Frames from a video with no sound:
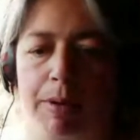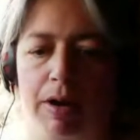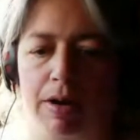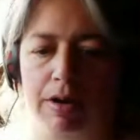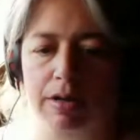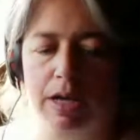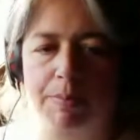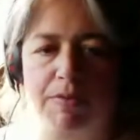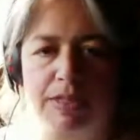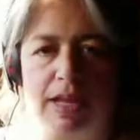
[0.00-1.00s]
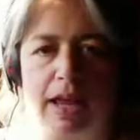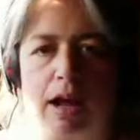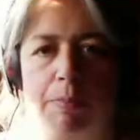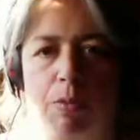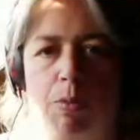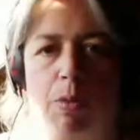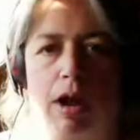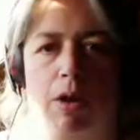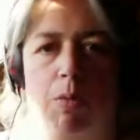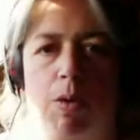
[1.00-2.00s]
webinar type of a setup, what
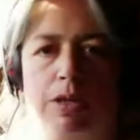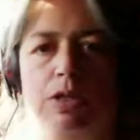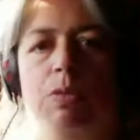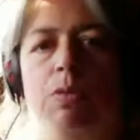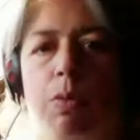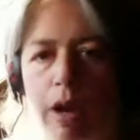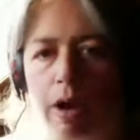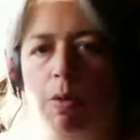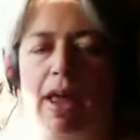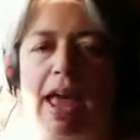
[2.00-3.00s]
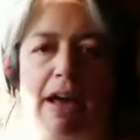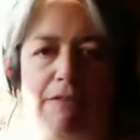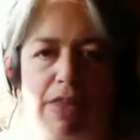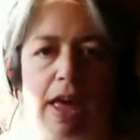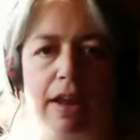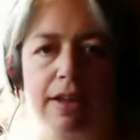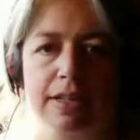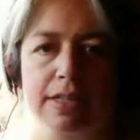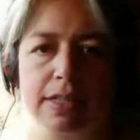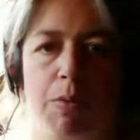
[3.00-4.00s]
I want to have then
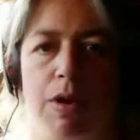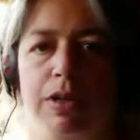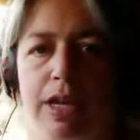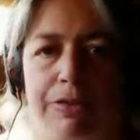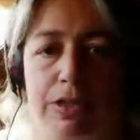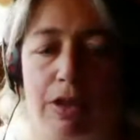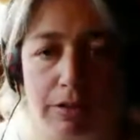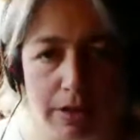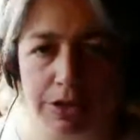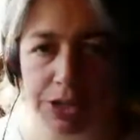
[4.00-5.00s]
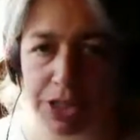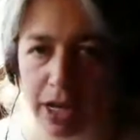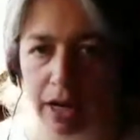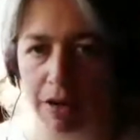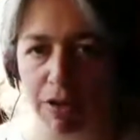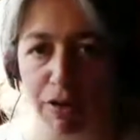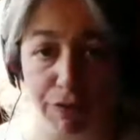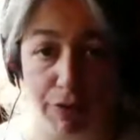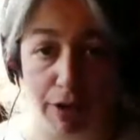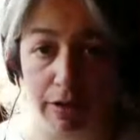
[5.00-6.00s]
is I want to have a solid understanding of their
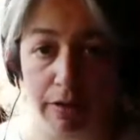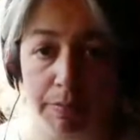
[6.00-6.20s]
funnel,